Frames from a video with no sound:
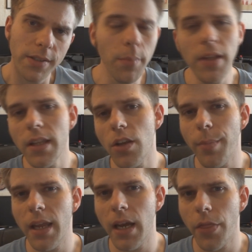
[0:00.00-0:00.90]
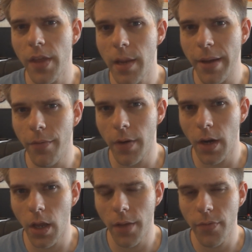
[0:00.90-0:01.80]
Something that you may not think about
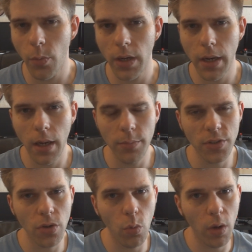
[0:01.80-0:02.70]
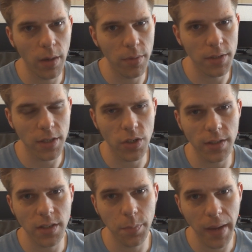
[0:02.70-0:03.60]
very often when it comes to what a
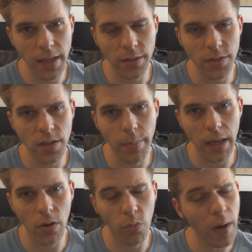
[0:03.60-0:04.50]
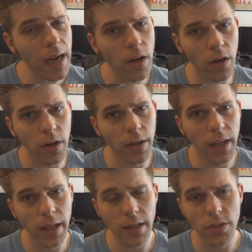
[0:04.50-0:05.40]
musician spends to make a record
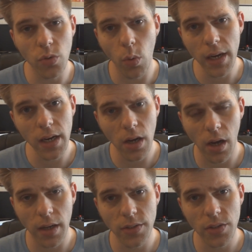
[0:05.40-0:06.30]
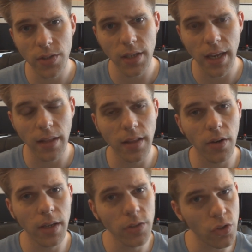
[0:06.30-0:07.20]
is what it costs to get
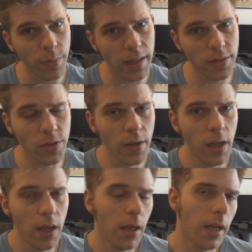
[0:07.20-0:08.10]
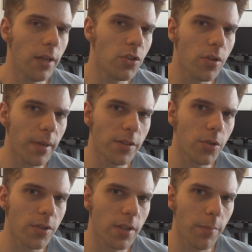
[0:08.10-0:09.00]
their instruments. Instruments
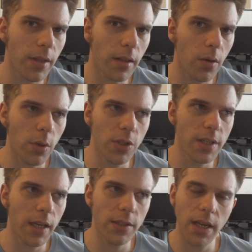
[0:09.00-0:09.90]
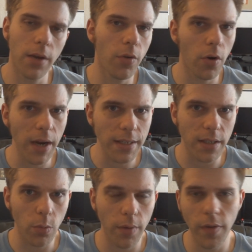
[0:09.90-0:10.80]
are something that we just kind of take for
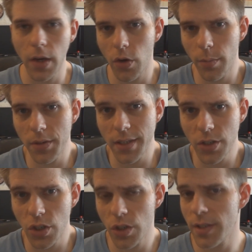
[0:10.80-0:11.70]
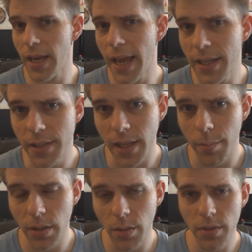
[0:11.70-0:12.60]
granted. We figure a musician just has them,
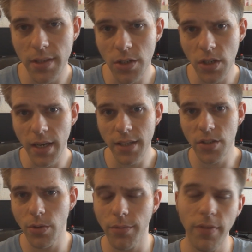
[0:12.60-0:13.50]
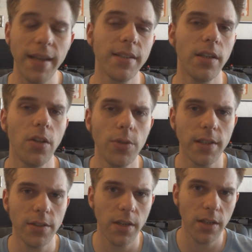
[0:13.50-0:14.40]
but the musician has to invest in
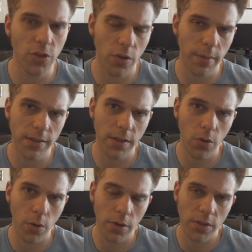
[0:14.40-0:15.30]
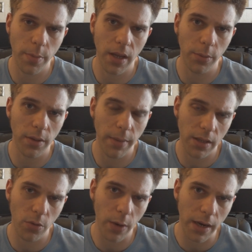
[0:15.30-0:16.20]
those instruments in order to be able to
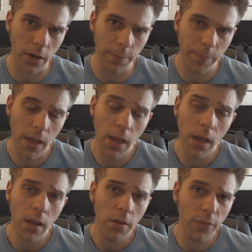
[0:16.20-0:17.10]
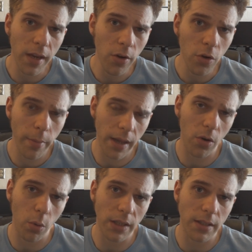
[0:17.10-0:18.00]
make the record. Figure no
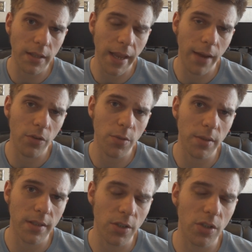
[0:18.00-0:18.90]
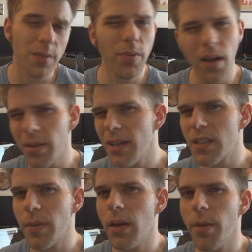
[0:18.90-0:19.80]
matter what that the average musician's probably going to
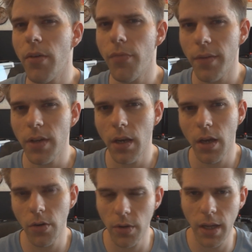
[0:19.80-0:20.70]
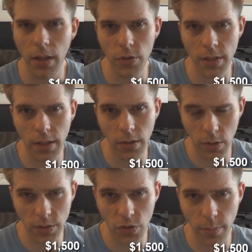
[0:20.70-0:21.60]
spend about $1,500 on their
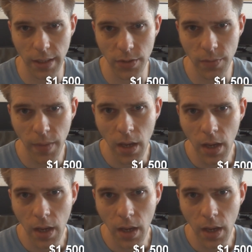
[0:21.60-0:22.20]
instruments.